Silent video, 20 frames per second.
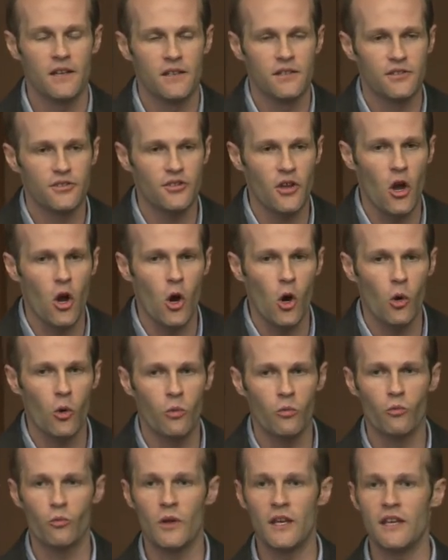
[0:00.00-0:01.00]
So
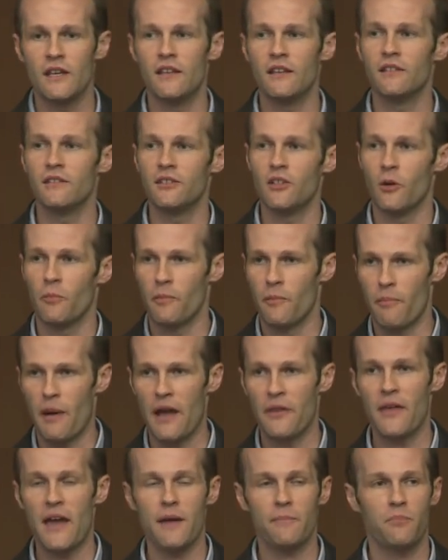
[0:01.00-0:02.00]
we, you know,
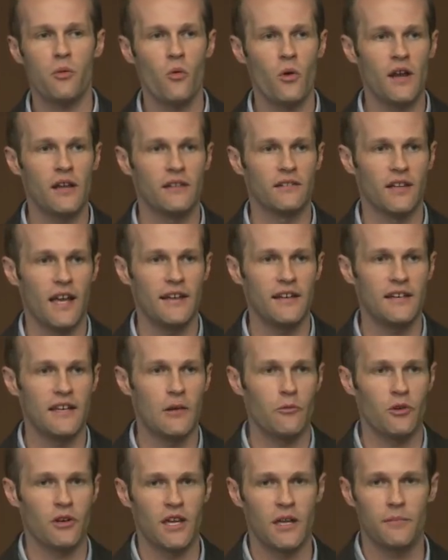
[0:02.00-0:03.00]
by that point, Lightning
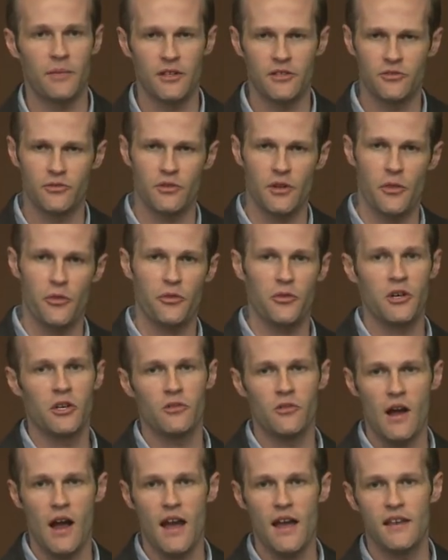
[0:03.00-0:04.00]
Network had been sort of
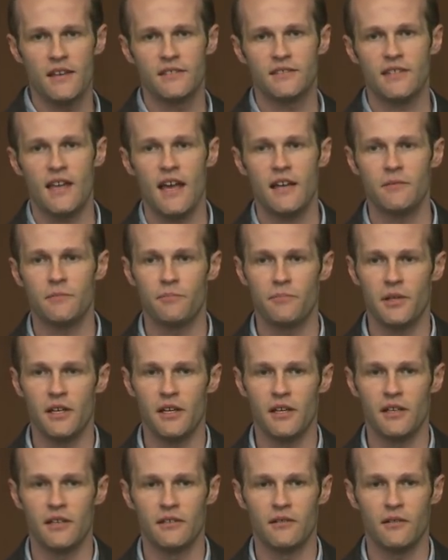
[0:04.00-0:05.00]
theorized, hadn't
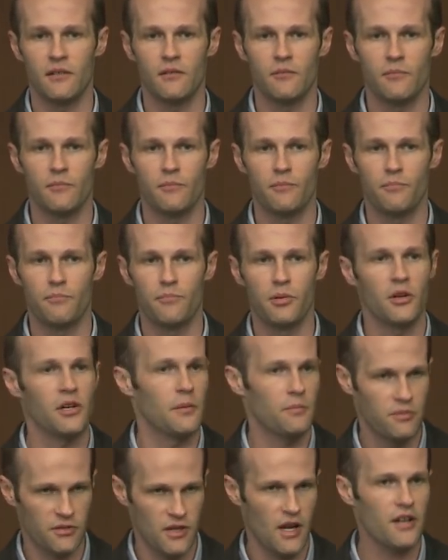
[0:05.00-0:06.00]
been put
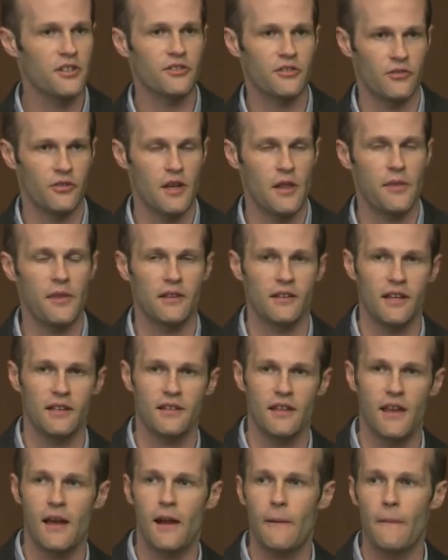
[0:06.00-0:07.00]
in production or anything like
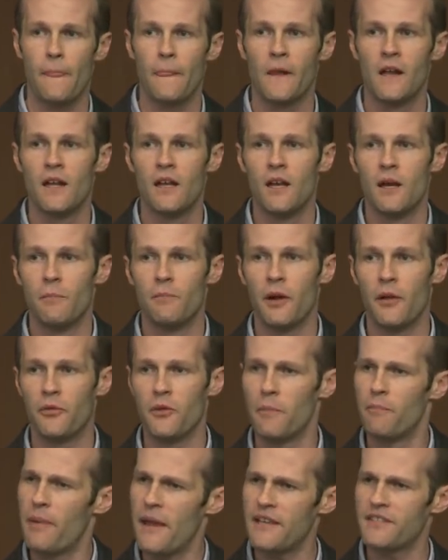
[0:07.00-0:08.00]
that. But
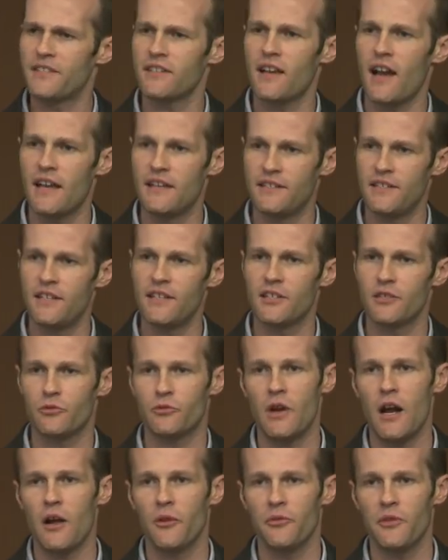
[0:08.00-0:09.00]
the basic ideas
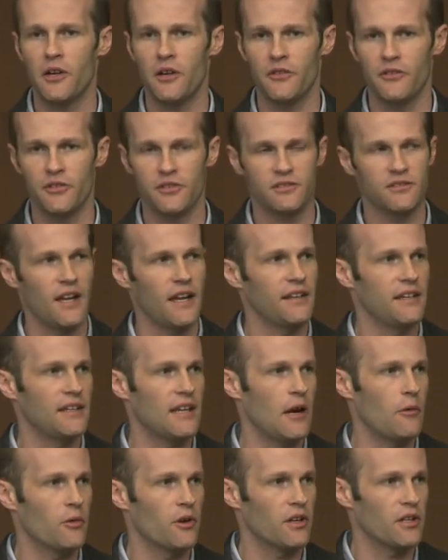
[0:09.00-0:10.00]
were out there, and there's Lightning
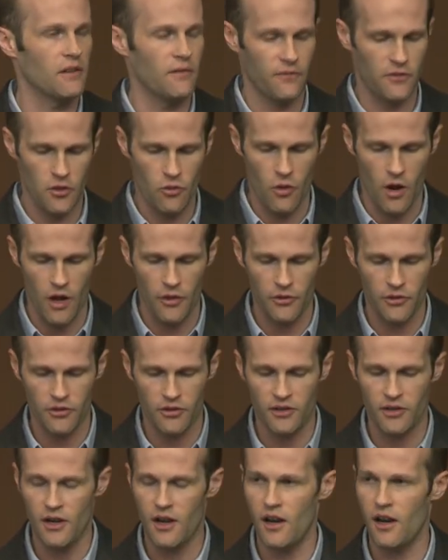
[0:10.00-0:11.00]
Network and a few
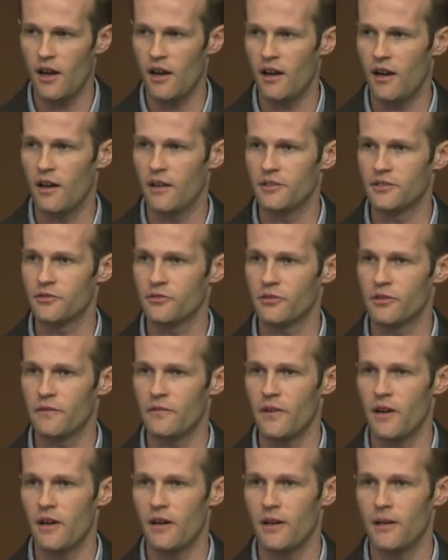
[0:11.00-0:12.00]
other uh, sort
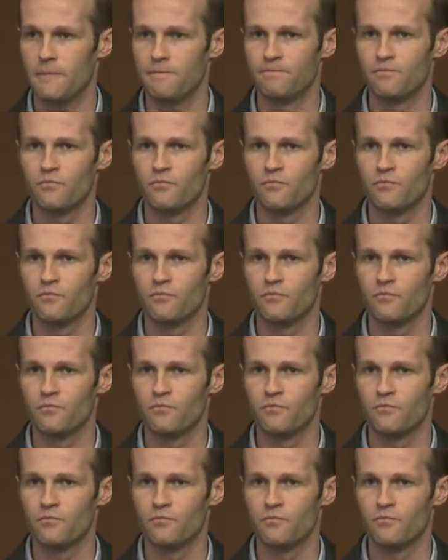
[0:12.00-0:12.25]
of uh,